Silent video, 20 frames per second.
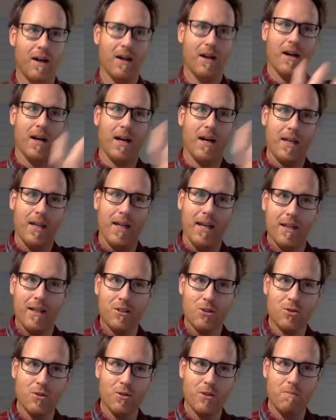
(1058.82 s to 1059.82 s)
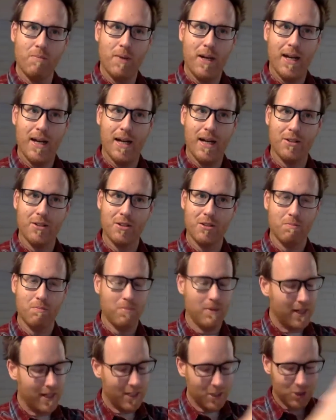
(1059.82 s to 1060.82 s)
I can't control the past,
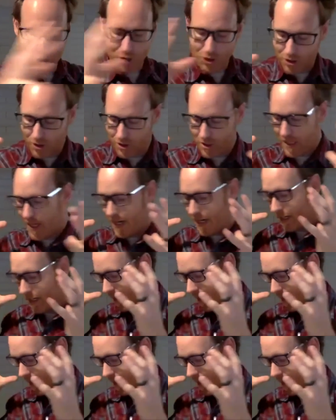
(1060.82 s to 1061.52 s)
but I sure dang can